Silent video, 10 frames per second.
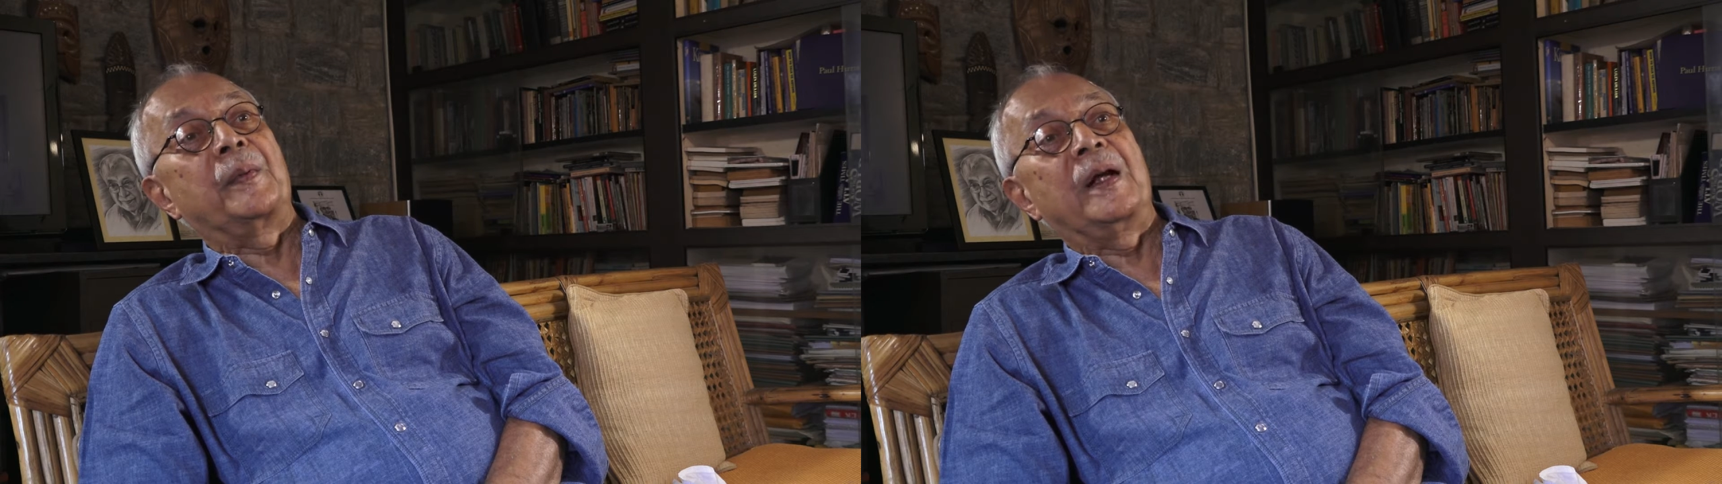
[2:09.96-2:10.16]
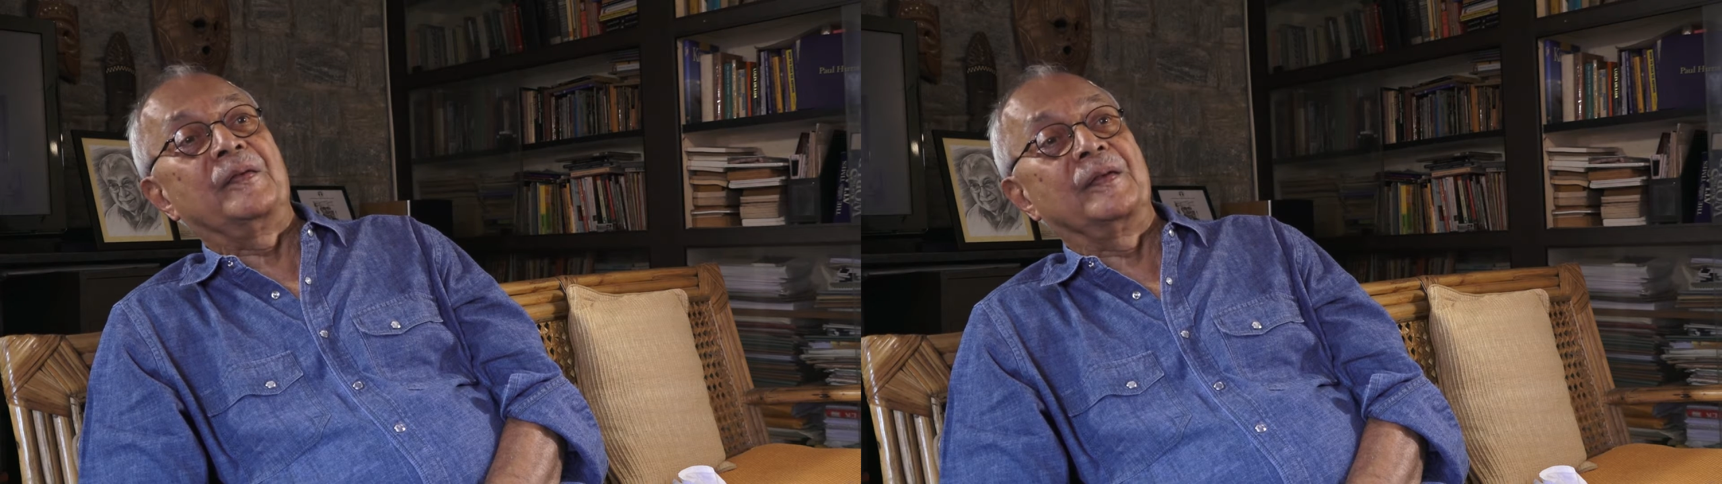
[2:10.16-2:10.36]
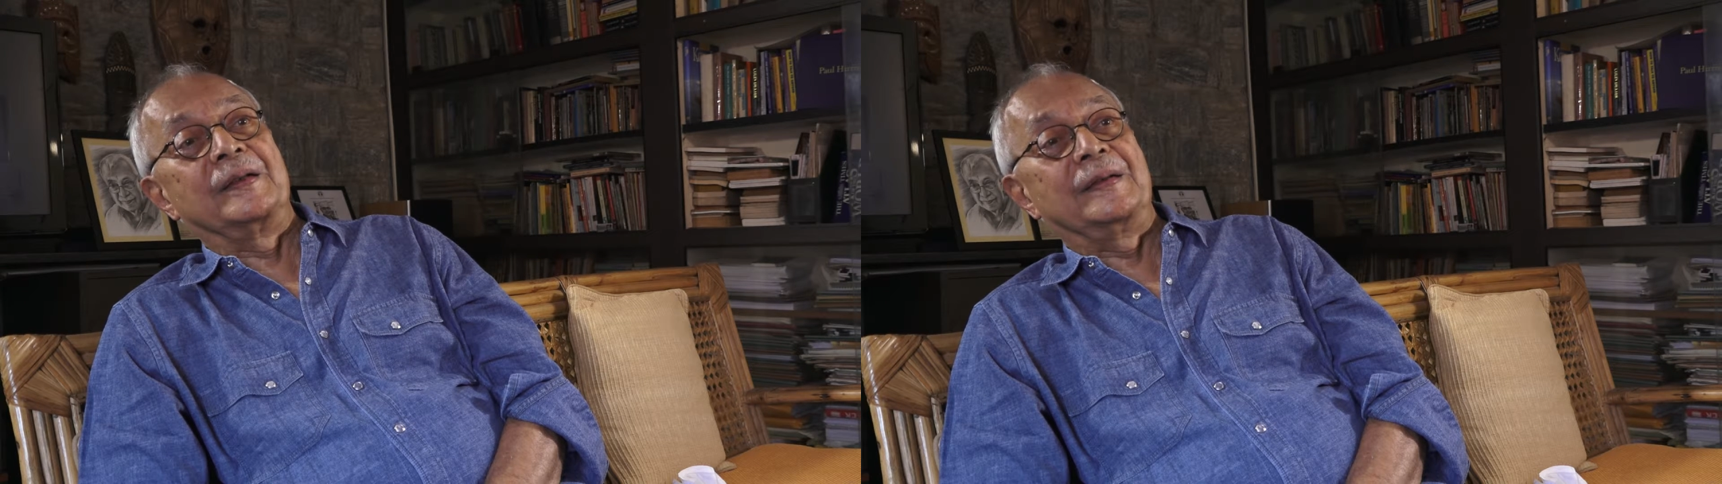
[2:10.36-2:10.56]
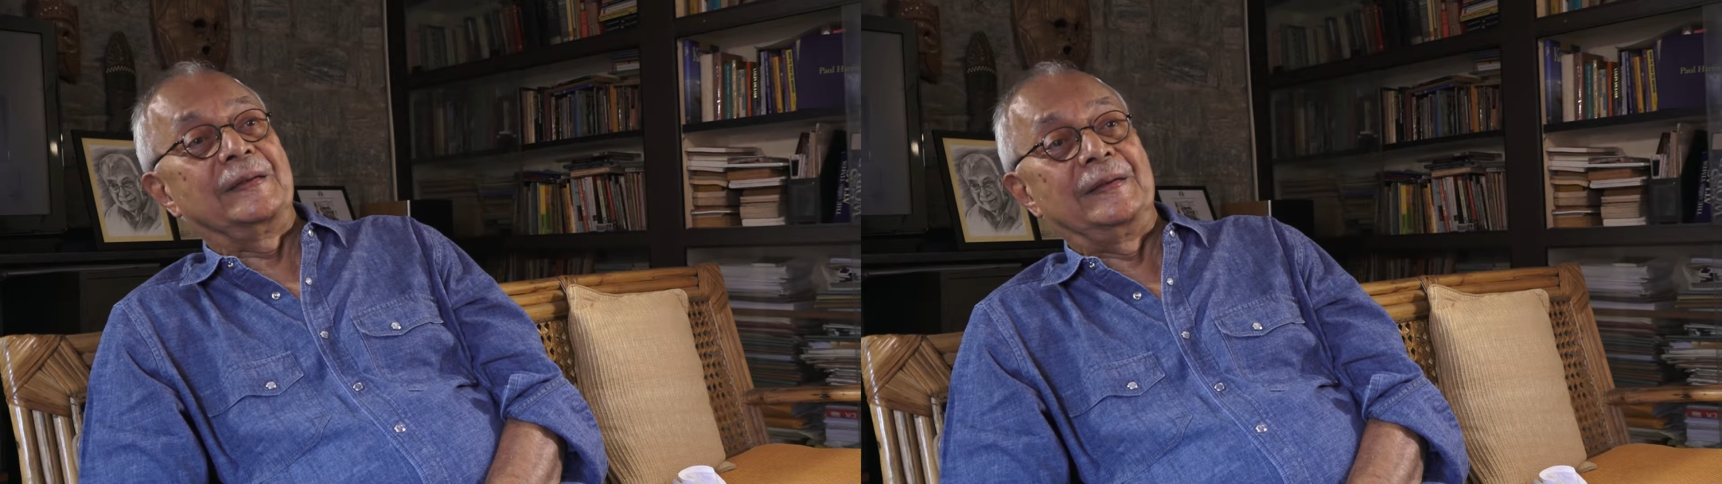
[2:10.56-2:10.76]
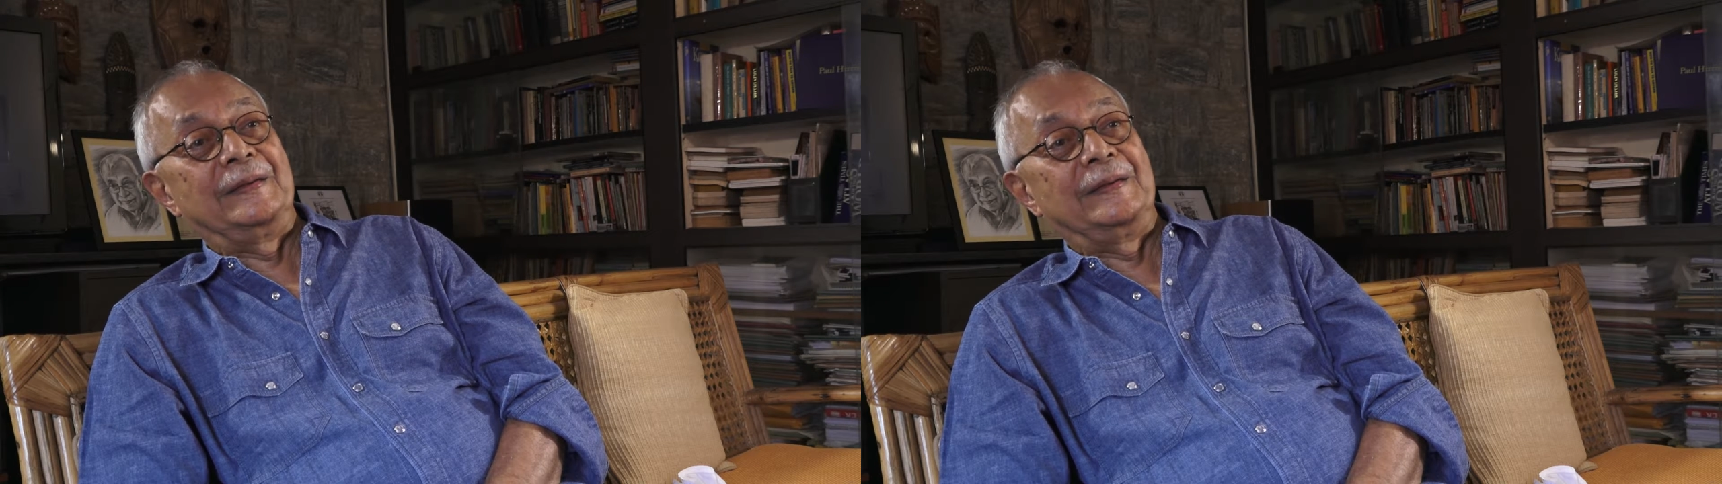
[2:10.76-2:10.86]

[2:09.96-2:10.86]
prepared for this.